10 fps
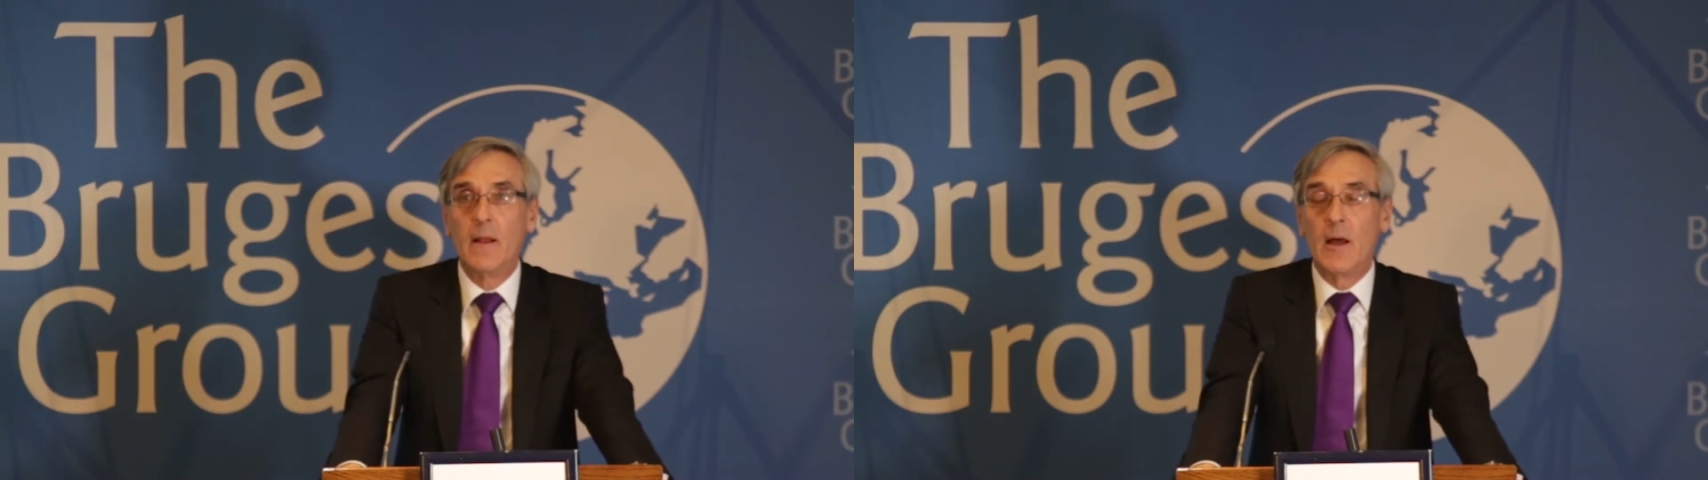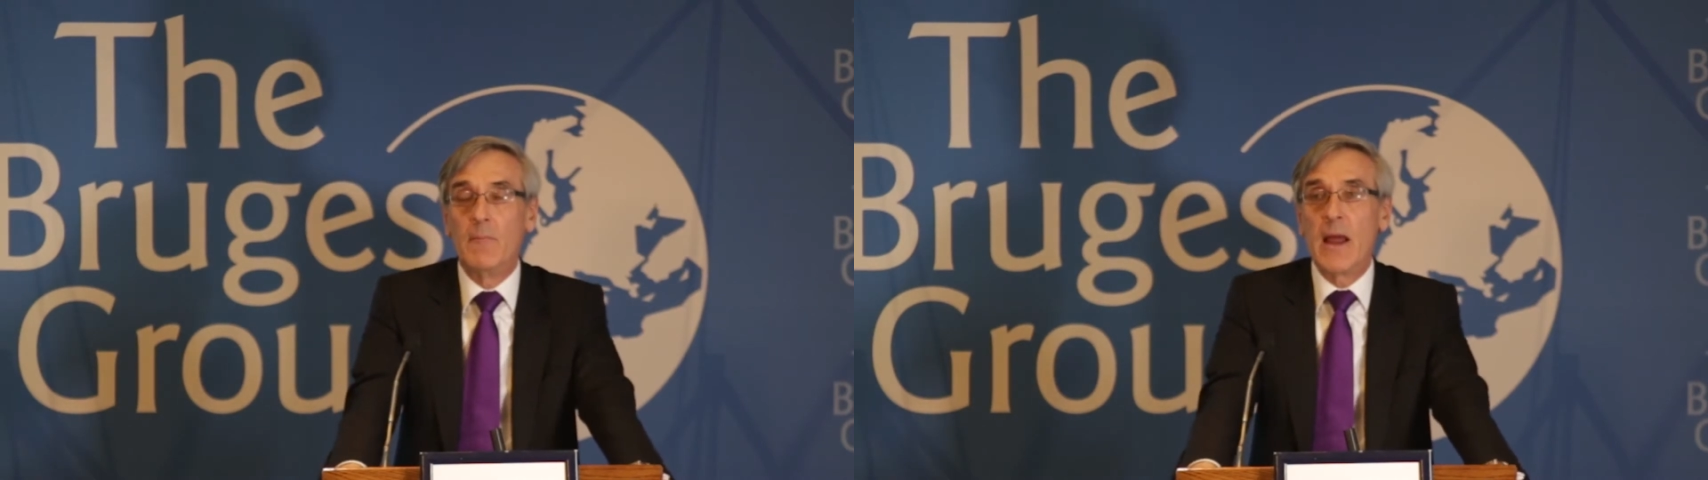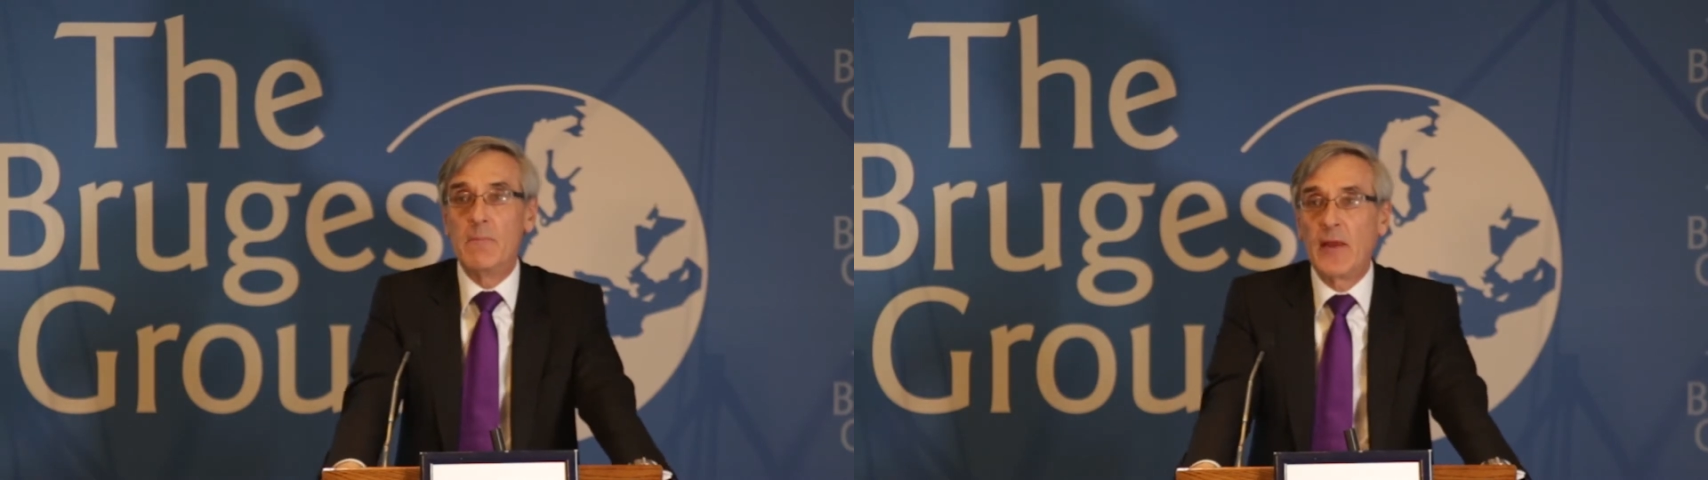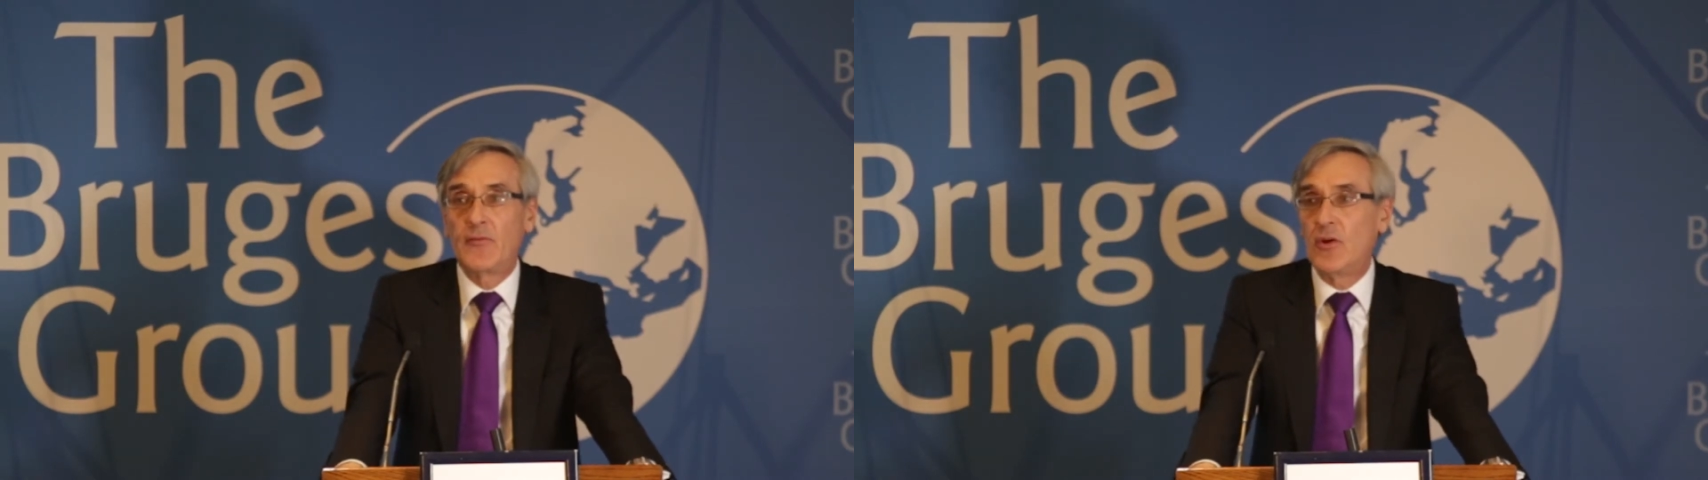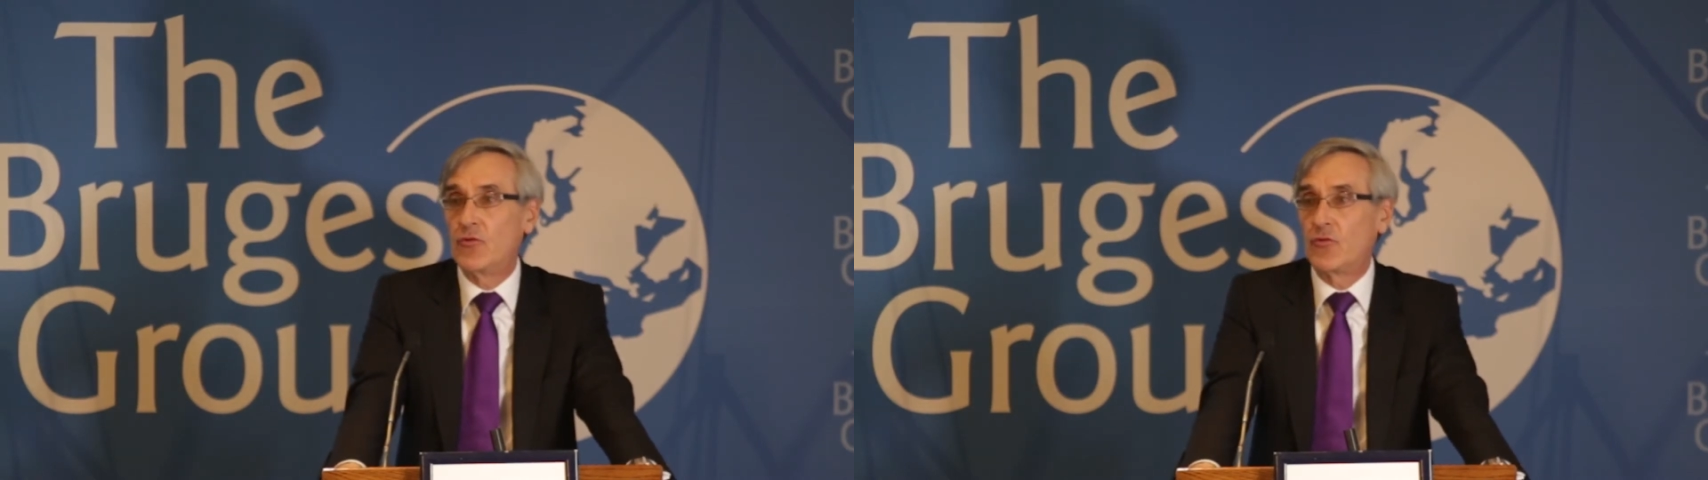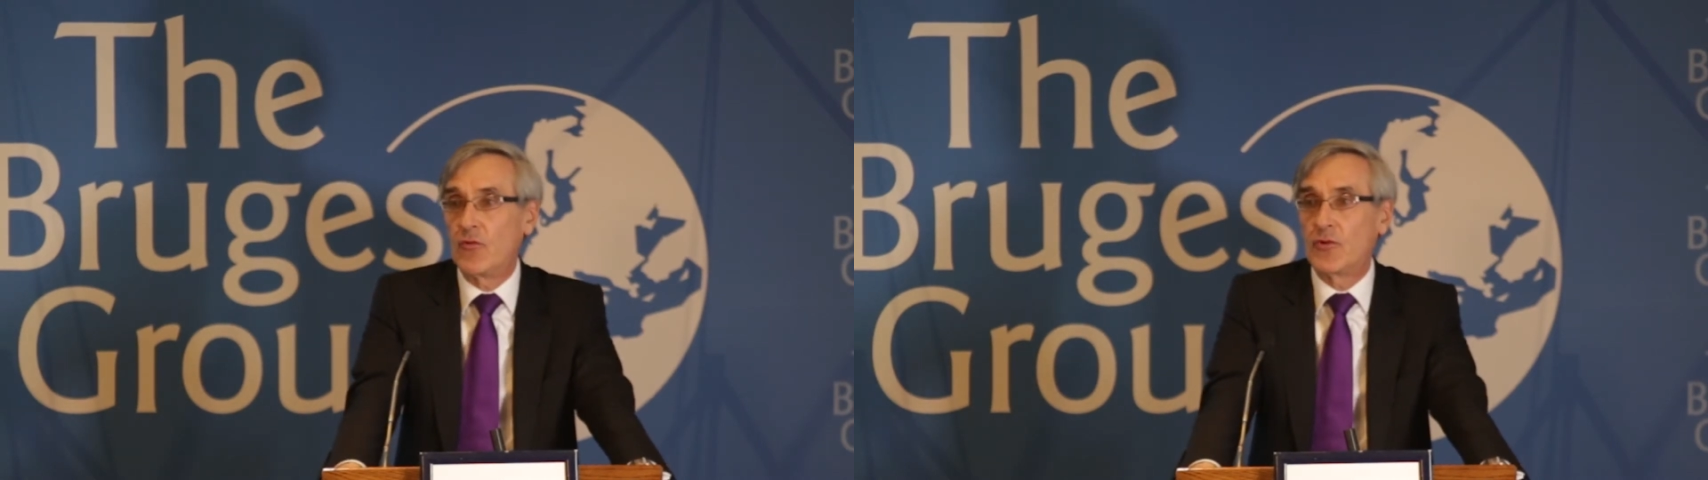And my message to